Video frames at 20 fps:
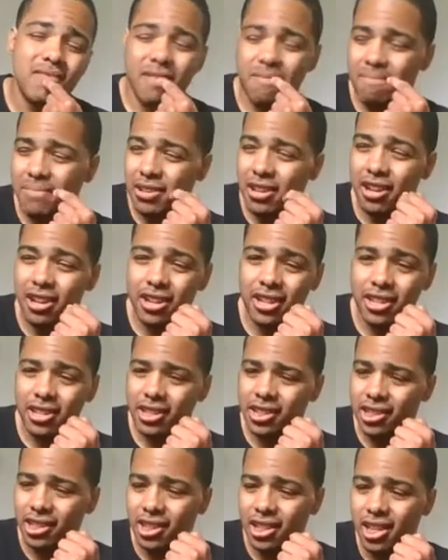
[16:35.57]

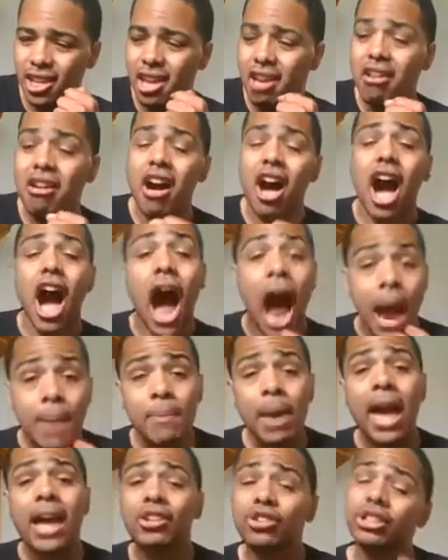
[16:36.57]
because I'm
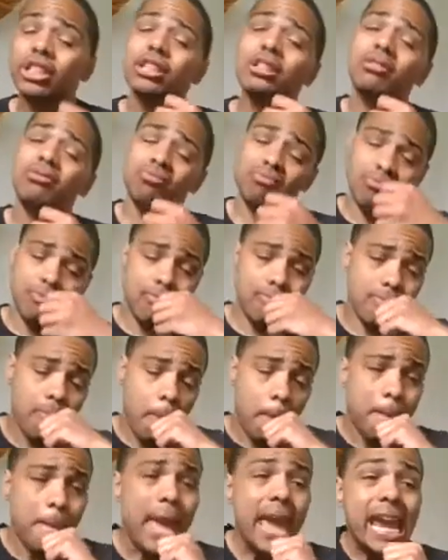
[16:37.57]
actually
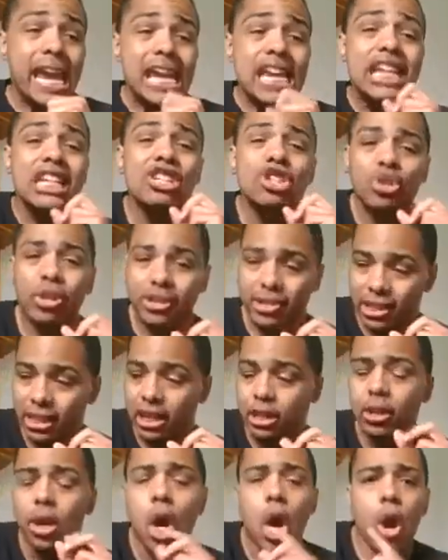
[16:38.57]

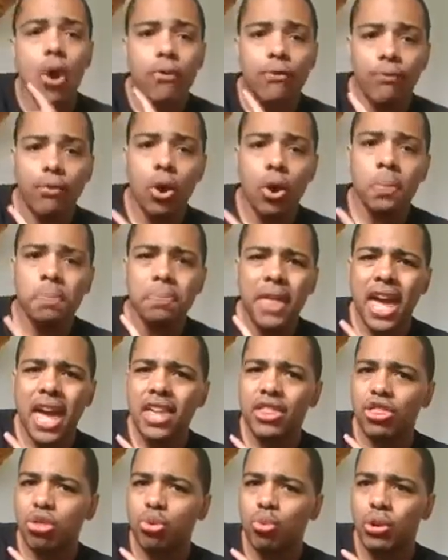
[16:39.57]
interested from
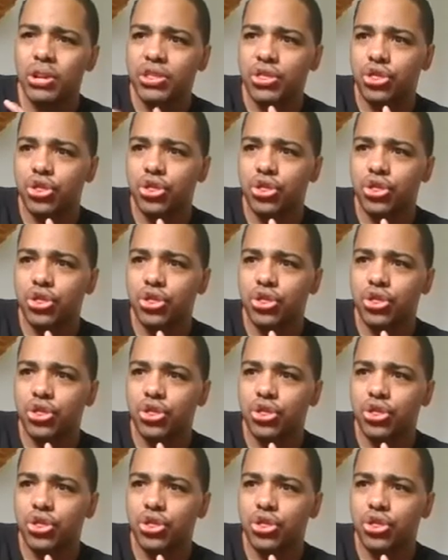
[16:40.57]
that what